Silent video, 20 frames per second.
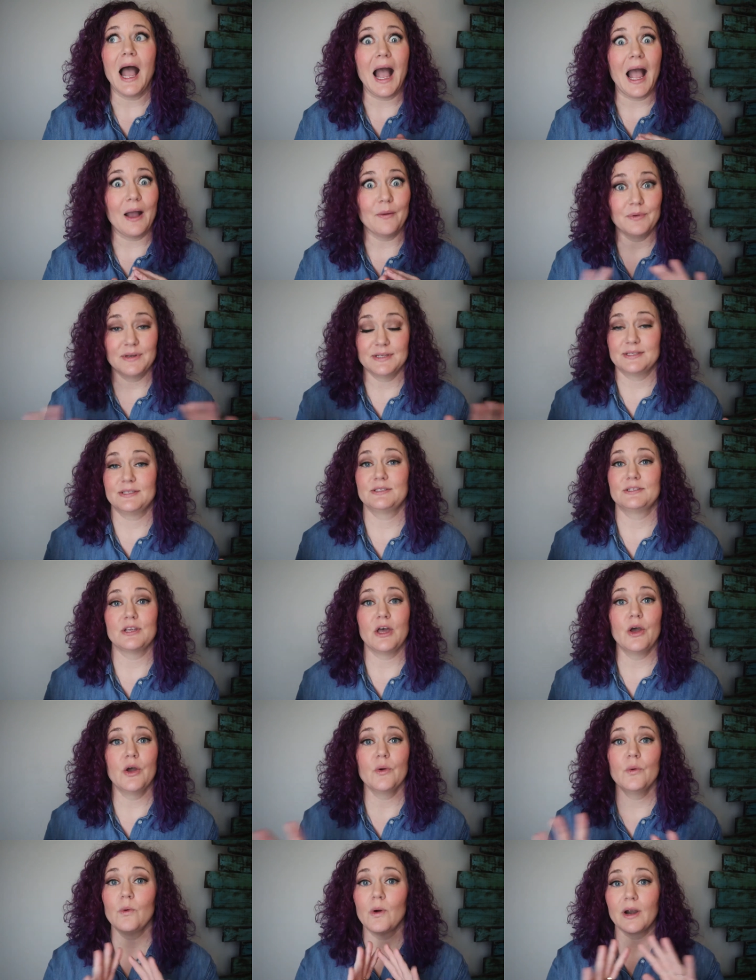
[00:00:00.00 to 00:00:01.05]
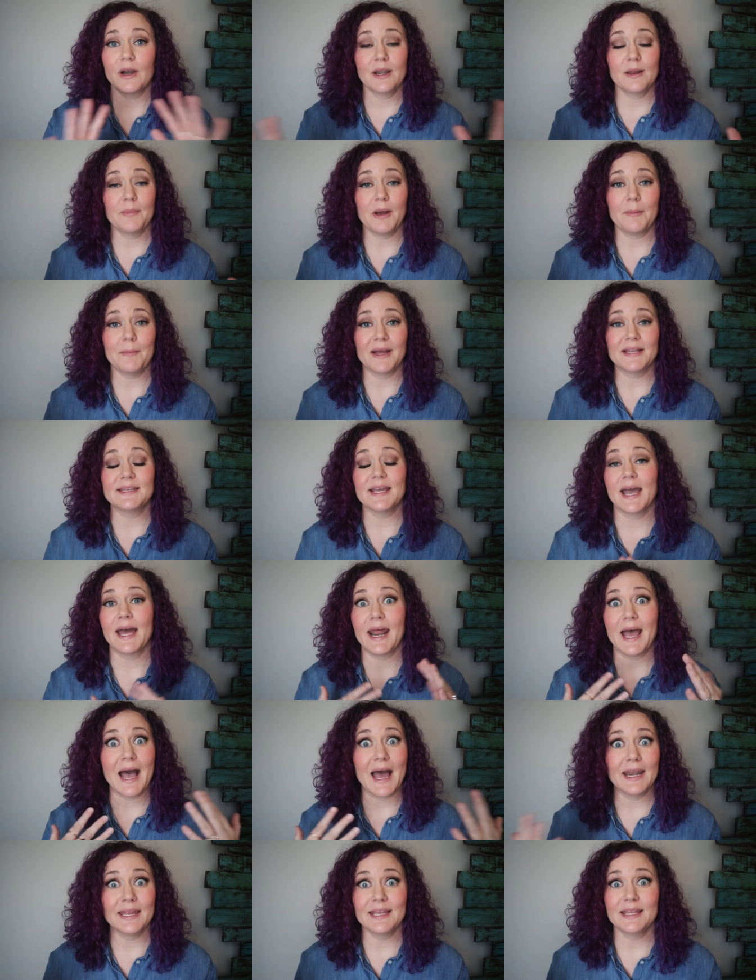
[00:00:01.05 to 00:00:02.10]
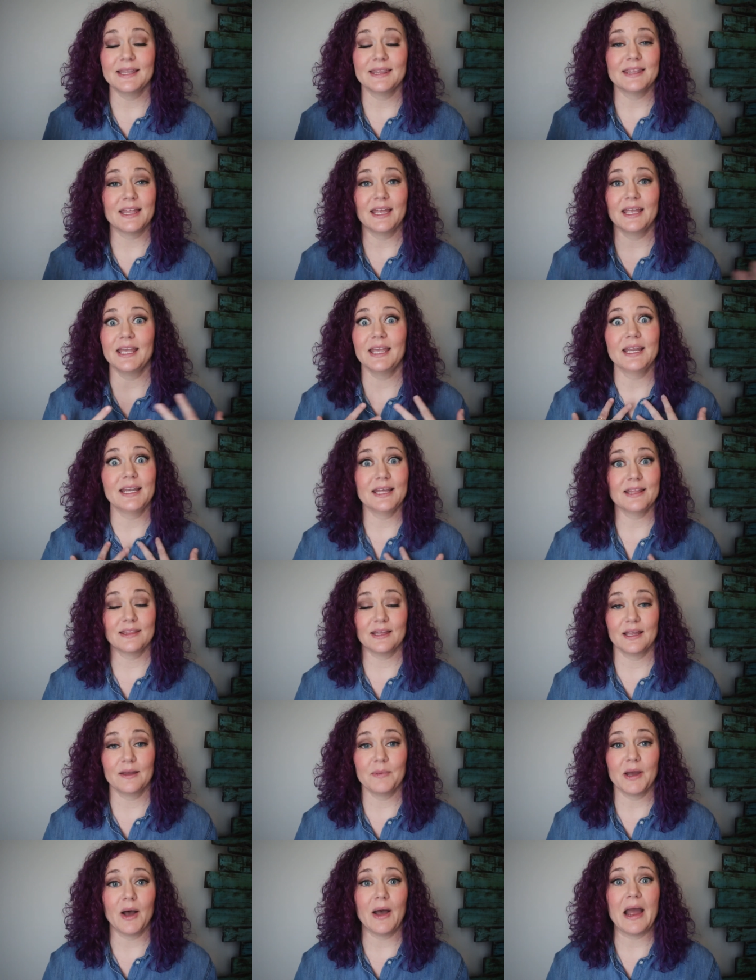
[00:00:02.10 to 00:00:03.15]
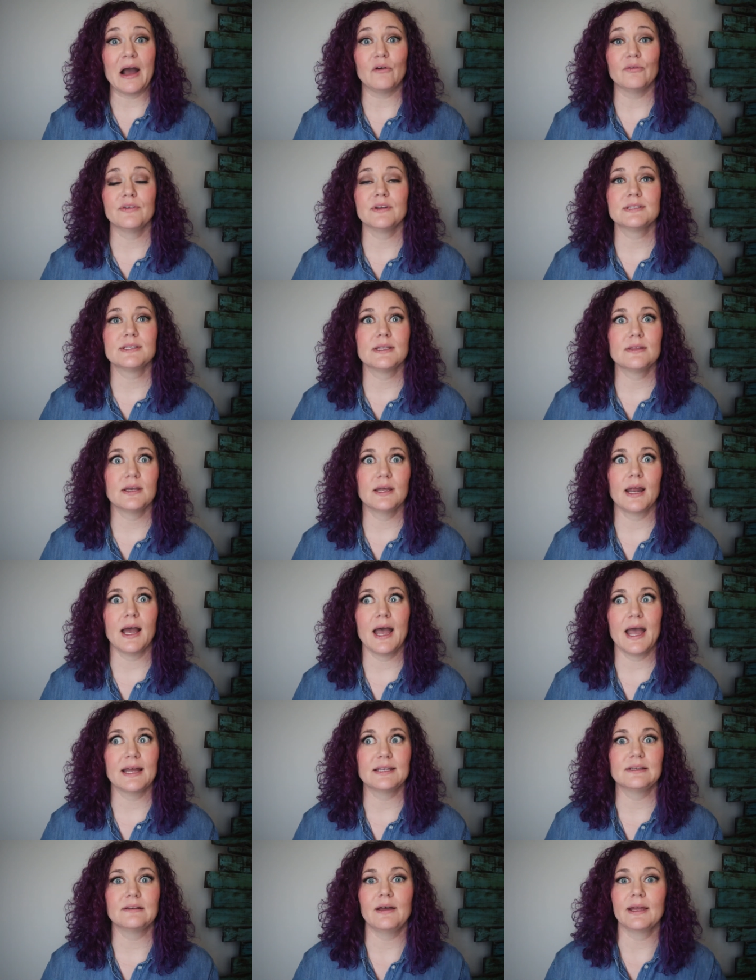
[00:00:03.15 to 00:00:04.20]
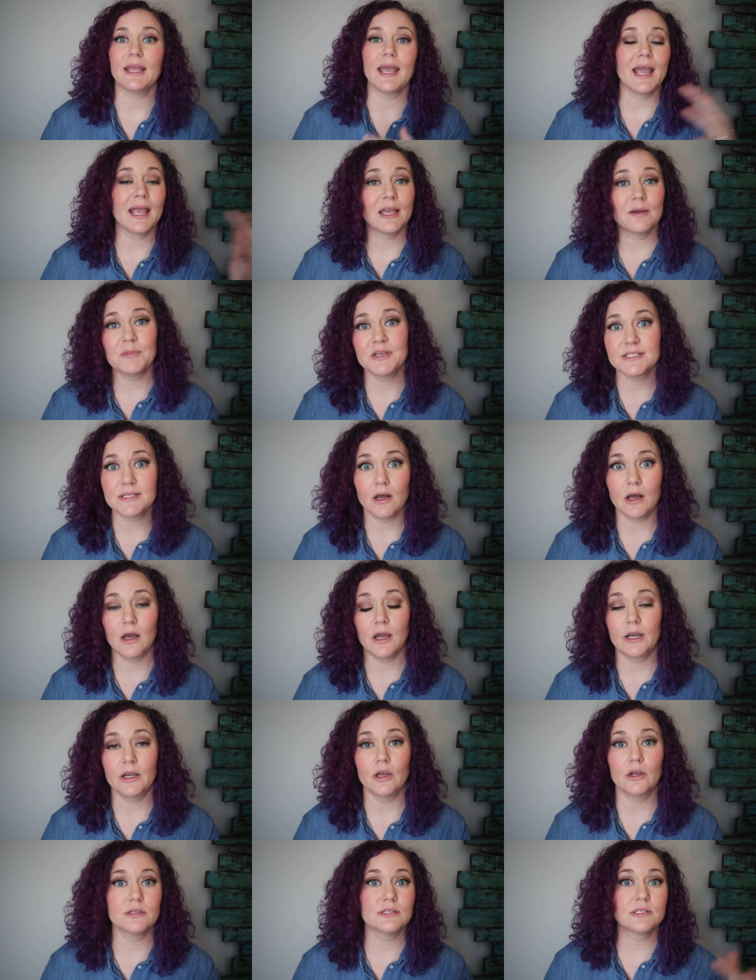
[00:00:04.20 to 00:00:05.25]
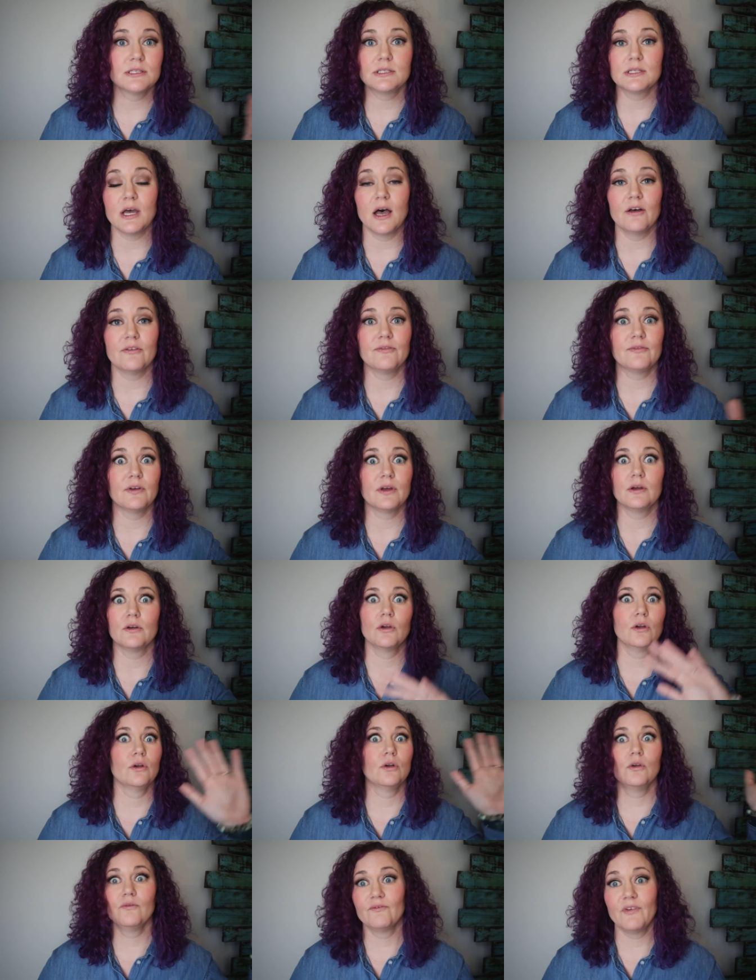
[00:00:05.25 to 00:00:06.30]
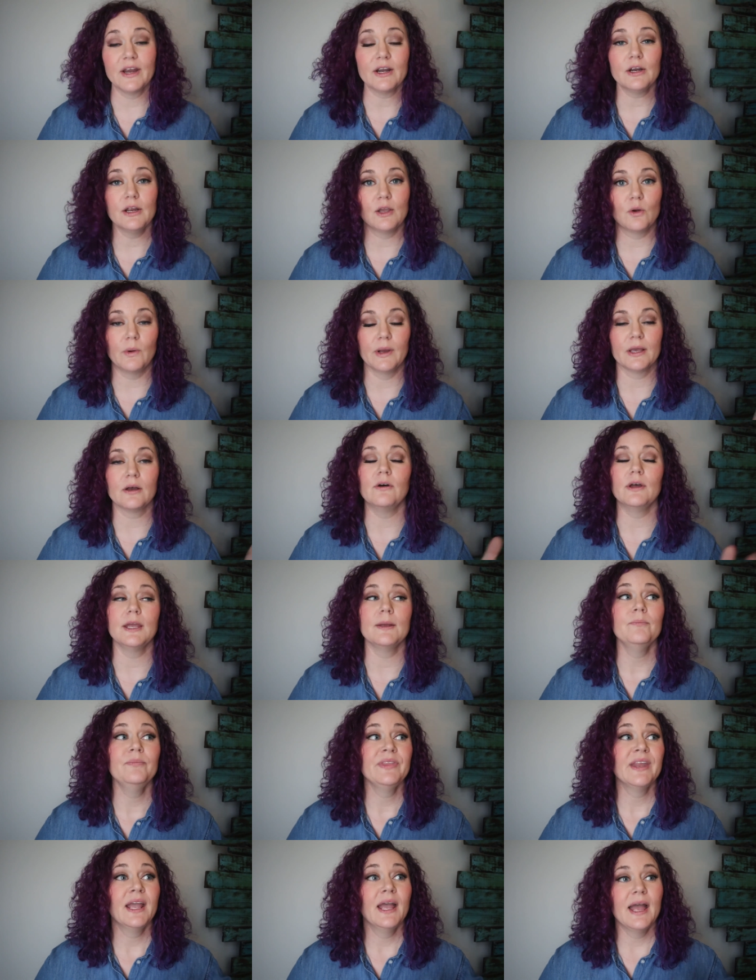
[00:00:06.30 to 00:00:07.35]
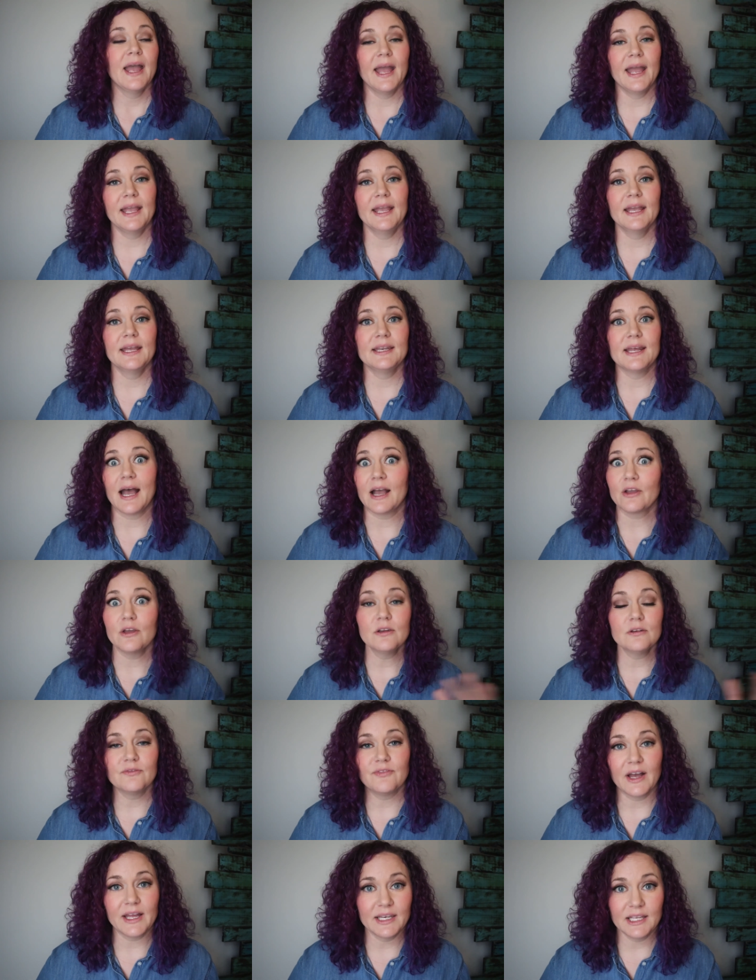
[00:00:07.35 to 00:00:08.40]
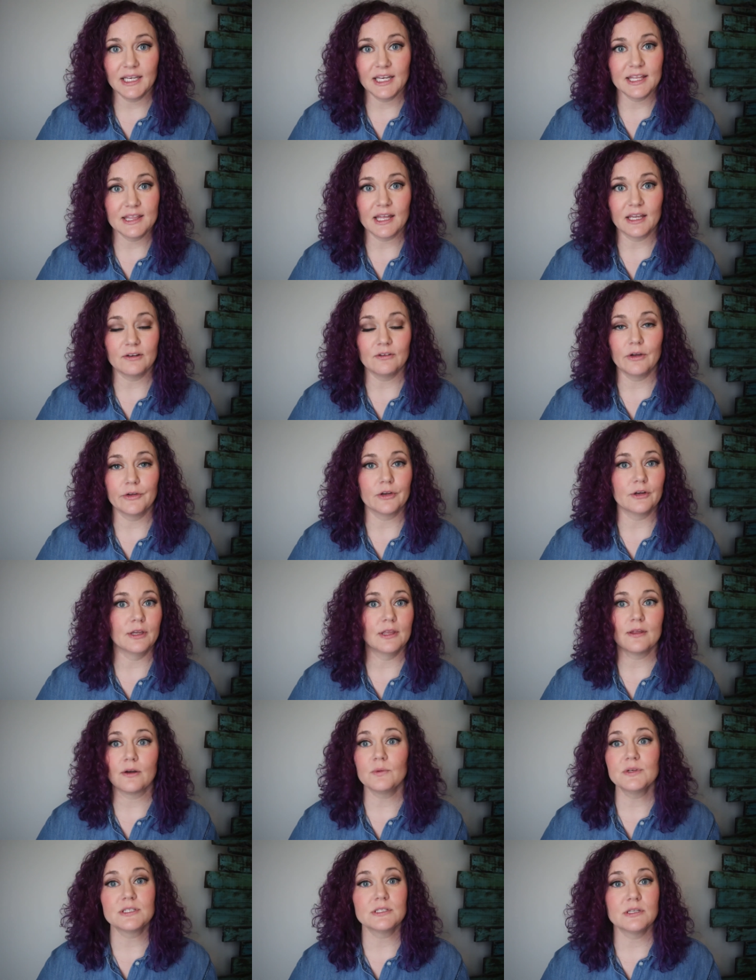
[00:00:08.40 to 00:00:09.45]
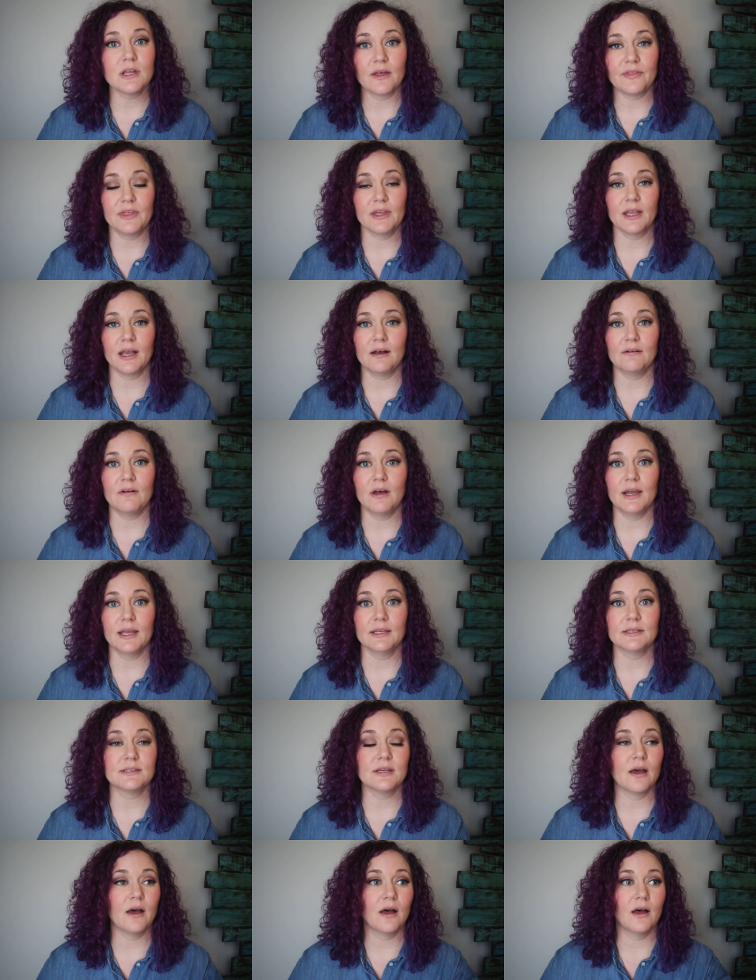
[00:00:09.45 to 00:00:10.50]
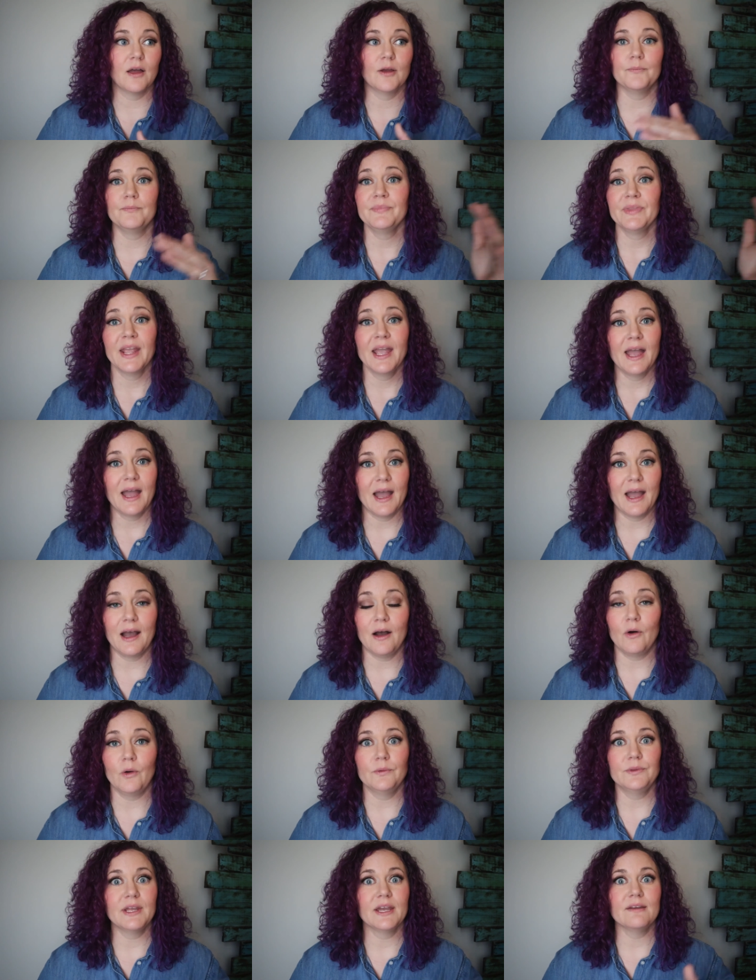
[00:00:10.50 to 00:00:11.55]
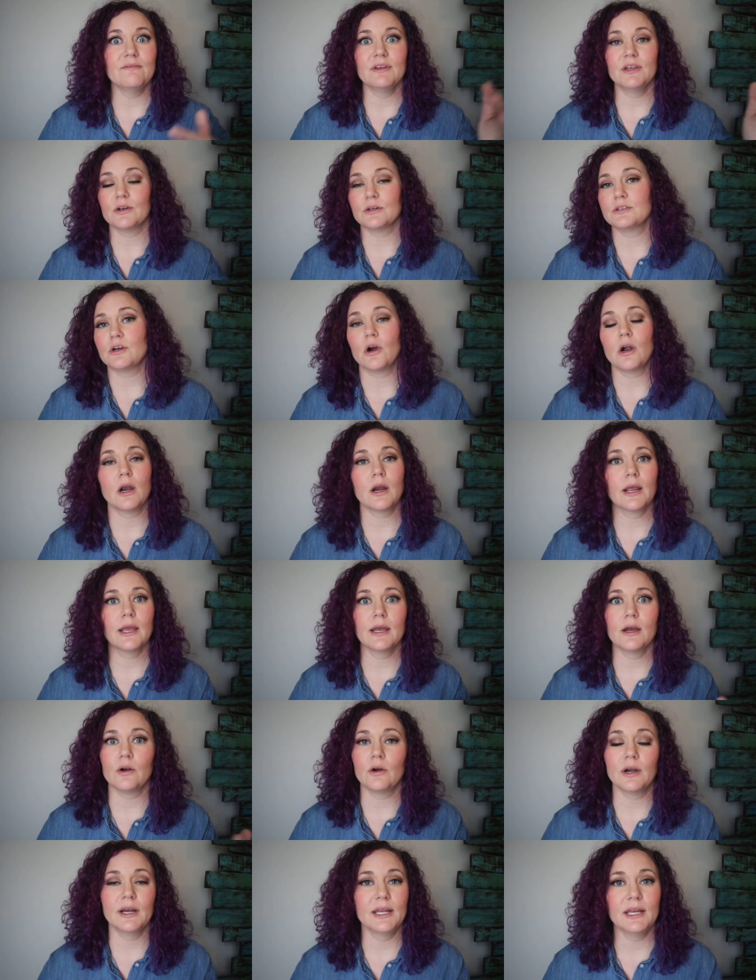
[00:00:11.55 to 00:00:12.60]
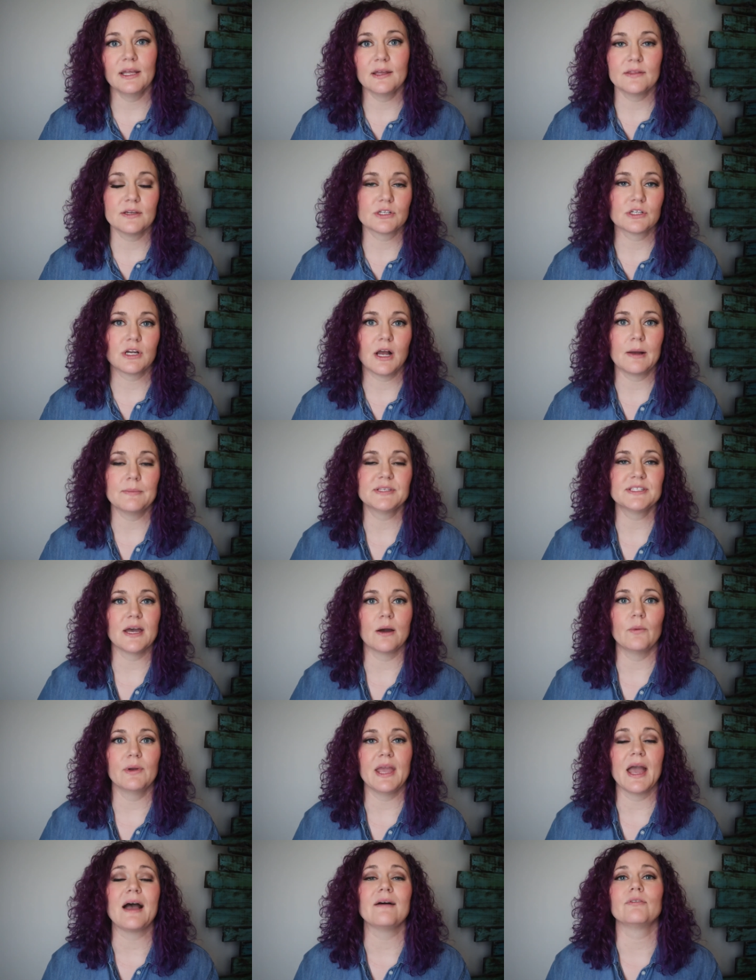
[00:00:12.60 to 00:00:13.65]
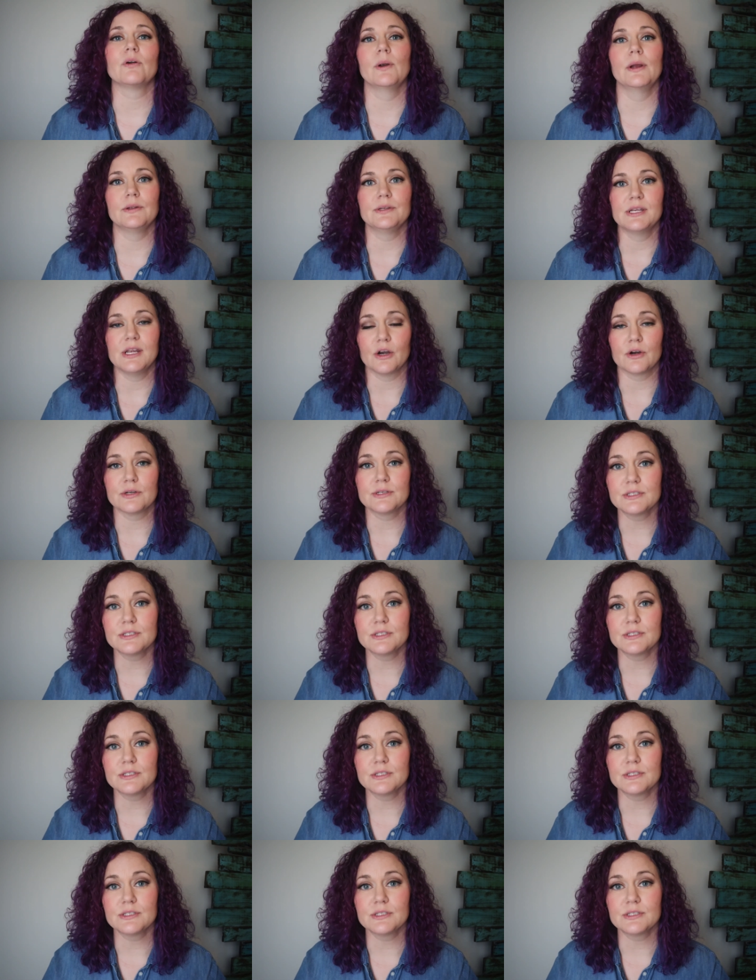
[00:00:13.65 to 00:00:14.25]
I was so worried about my dad. I didn't think anything about outfits, and then I had to like Amazon stuff very quickly, and I couldn't find anything locally. There was nothing I liked at Old Navy or Target or any of the shops that we have around here.